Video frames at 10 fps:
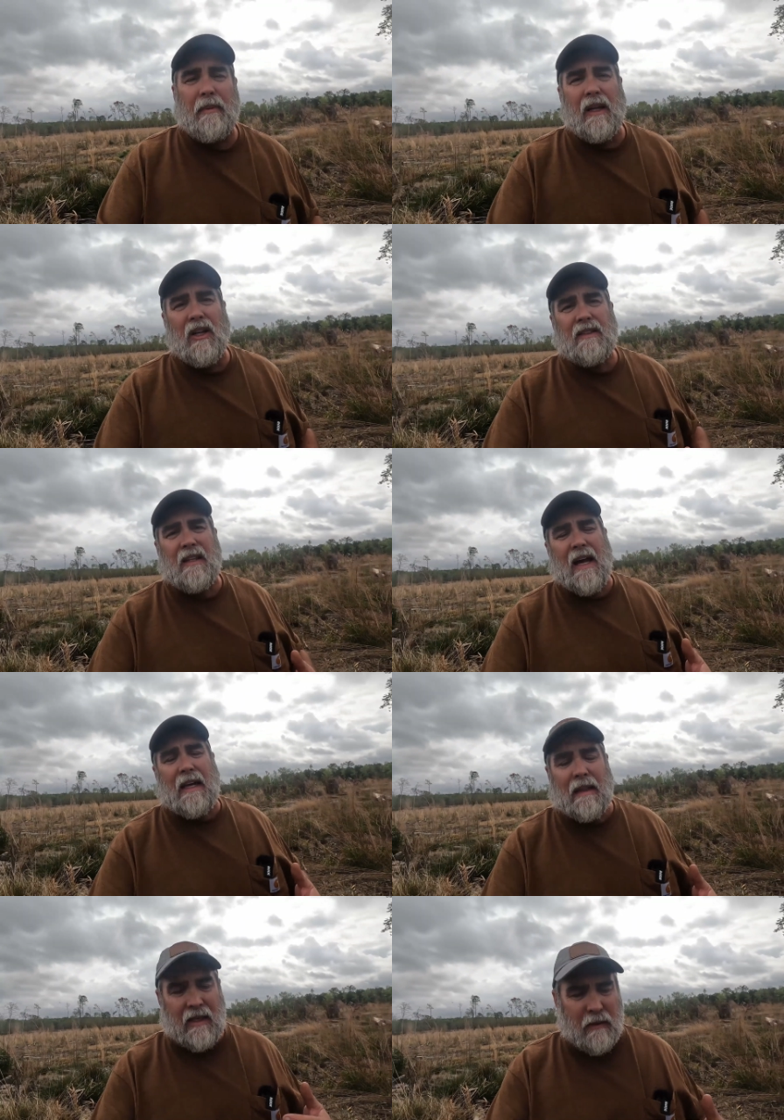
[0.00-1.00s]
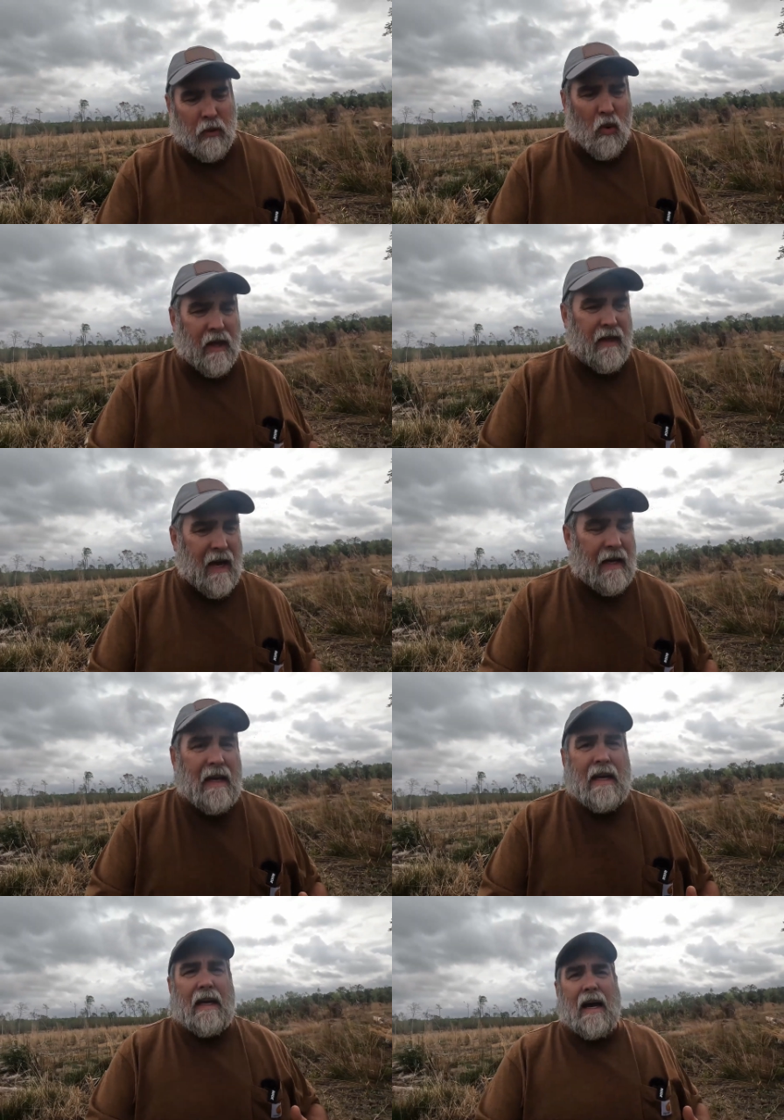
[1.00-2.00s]
It looks like at this point that
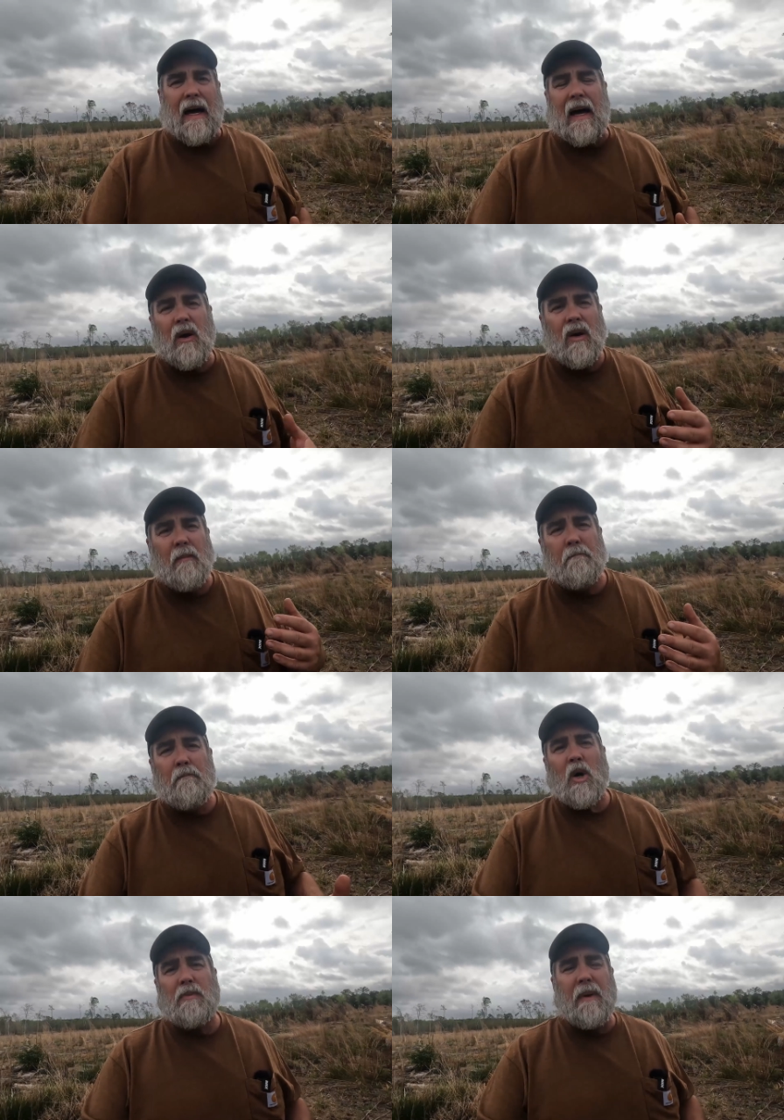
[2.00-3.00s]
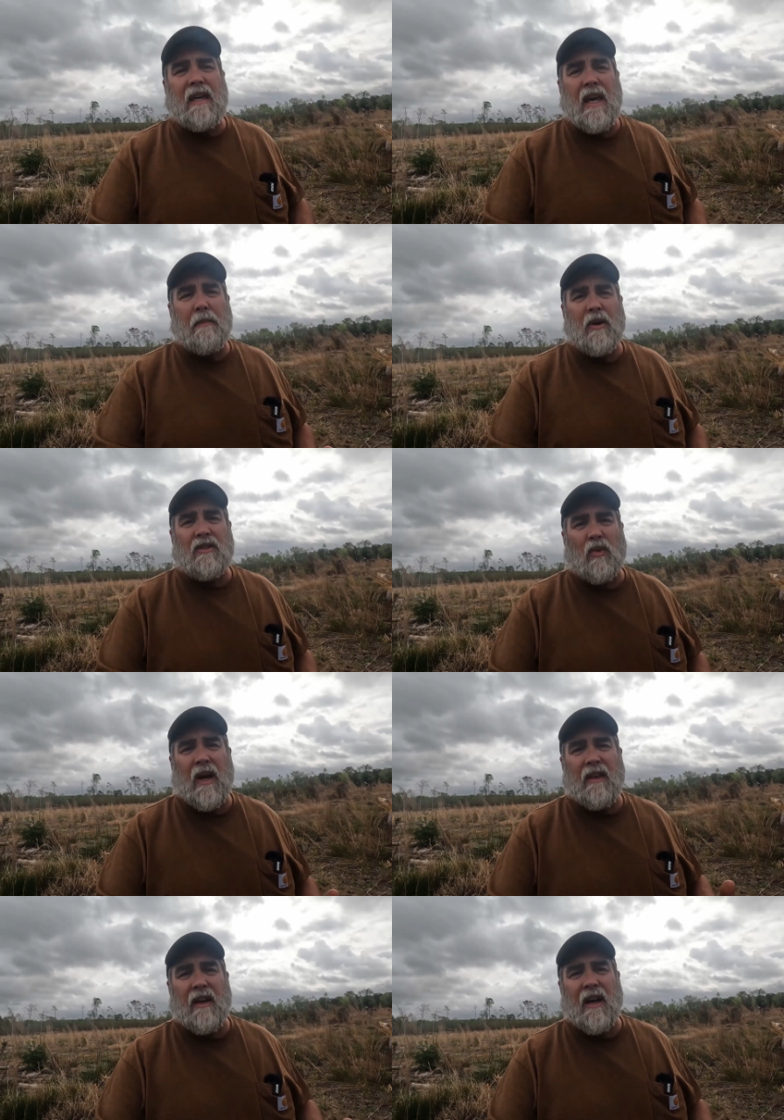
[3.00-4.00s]
uh, most beekeepers
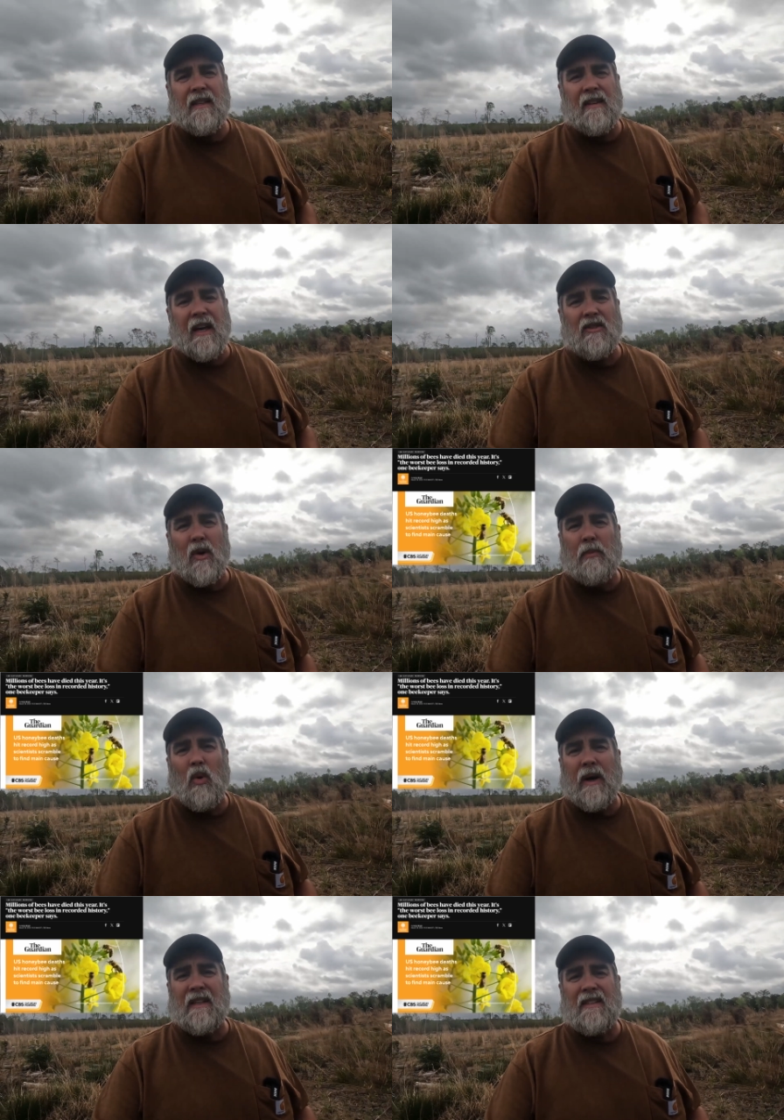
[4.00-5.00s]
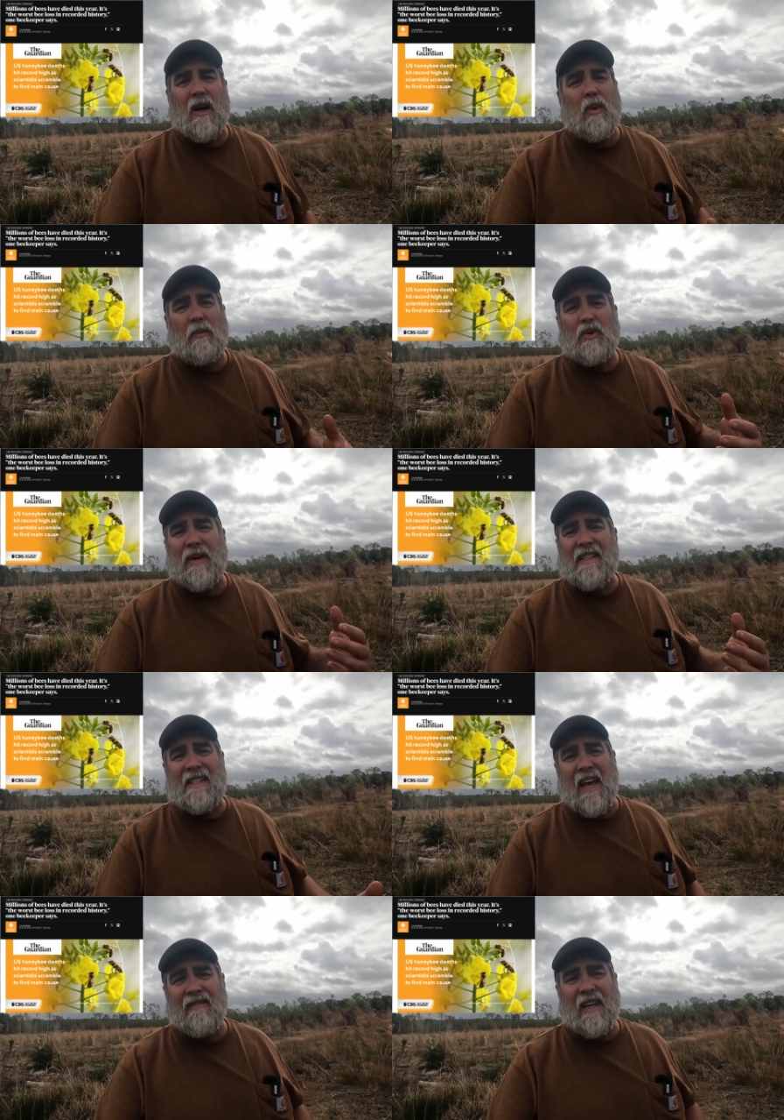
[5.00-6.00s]
around the United States are reporting somewhere between
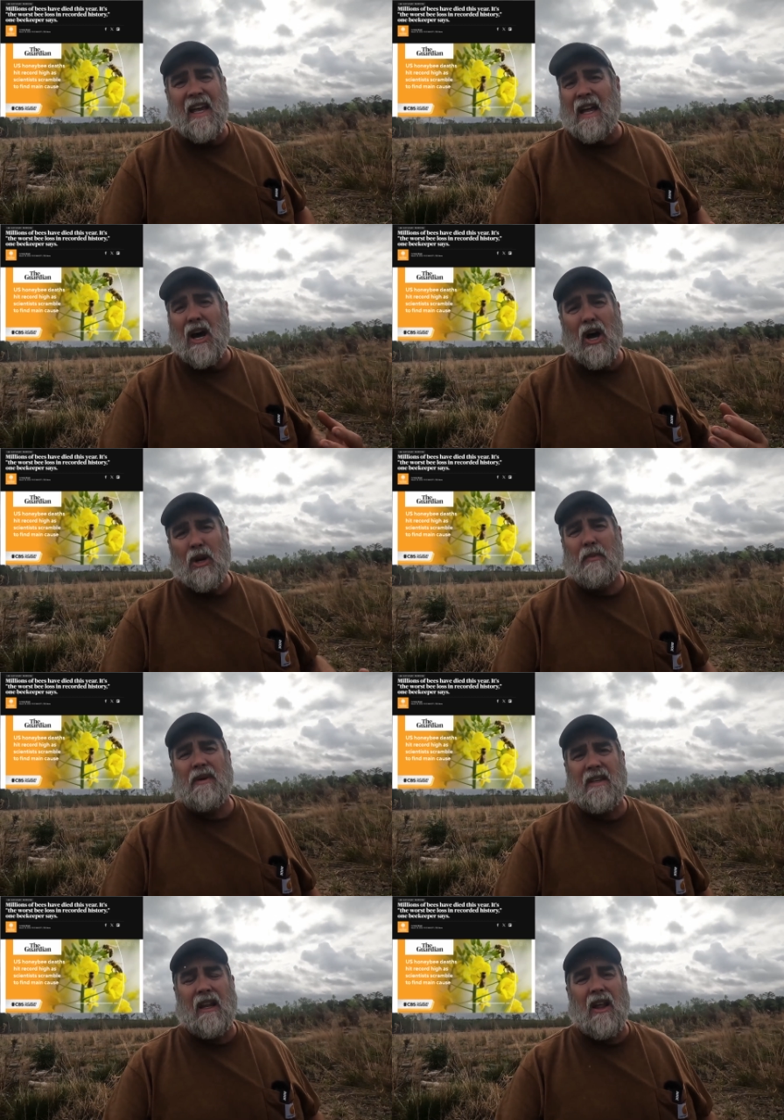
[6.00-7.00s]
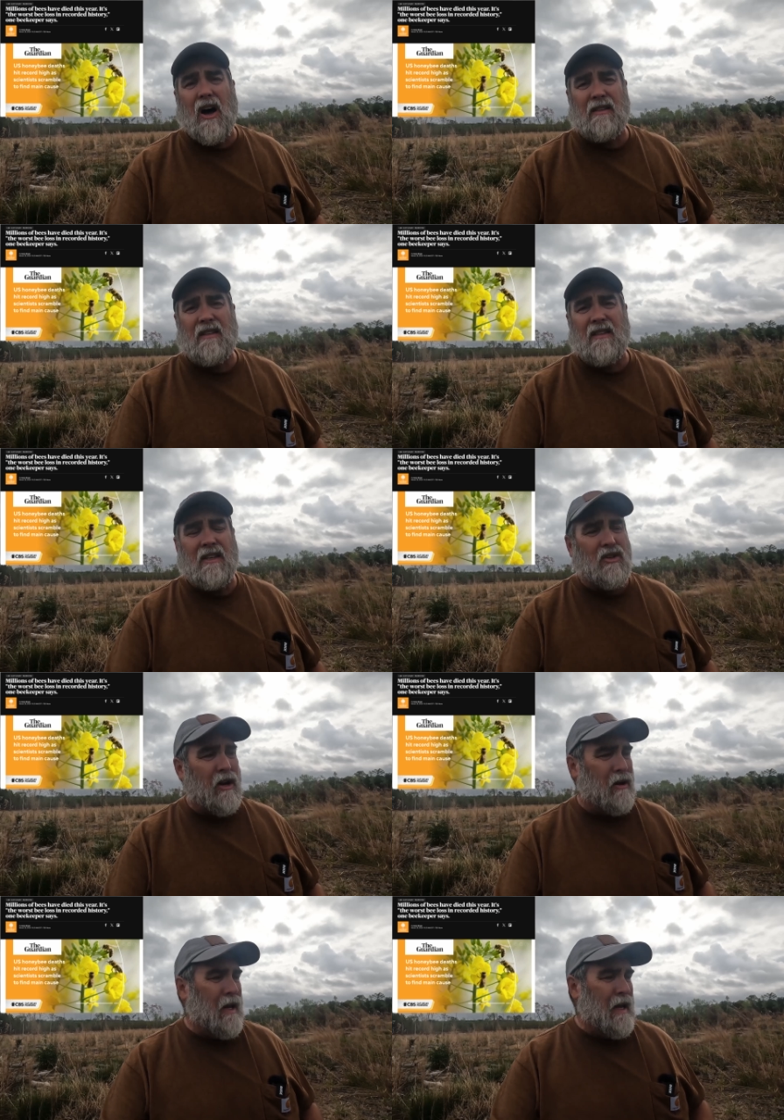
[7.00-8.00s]
seventy and one hundred percent losses this
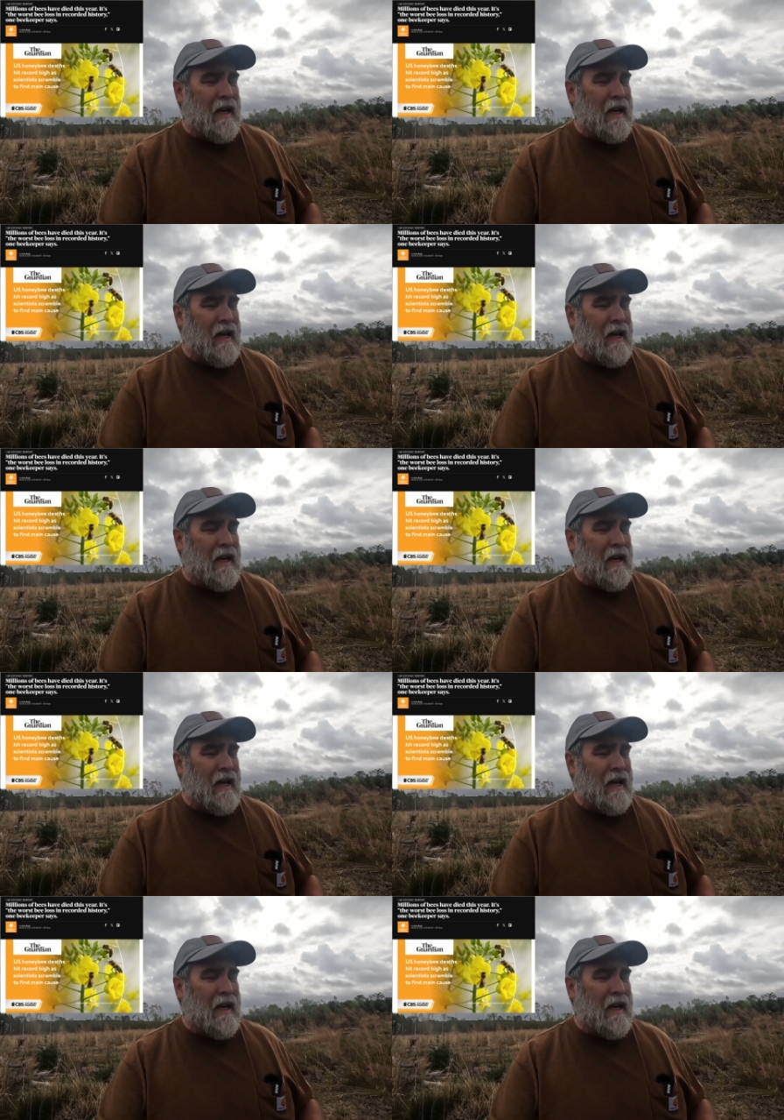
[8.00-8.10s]
year.